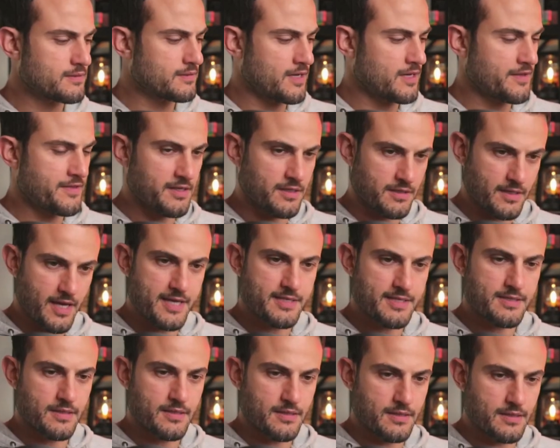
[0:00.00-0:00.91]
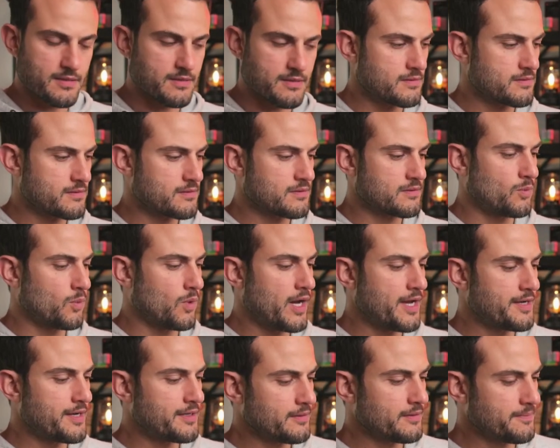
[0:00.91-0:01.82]
I think it has the, the
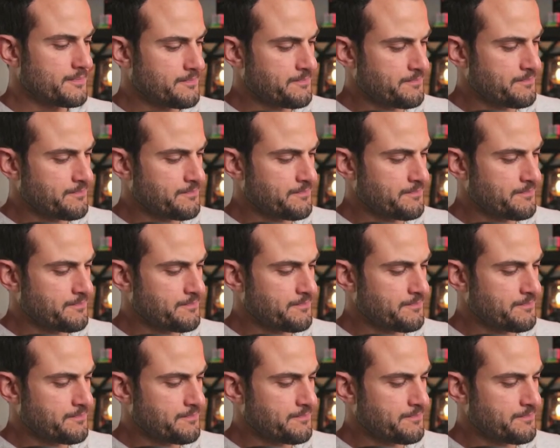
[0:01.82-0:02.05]
winder.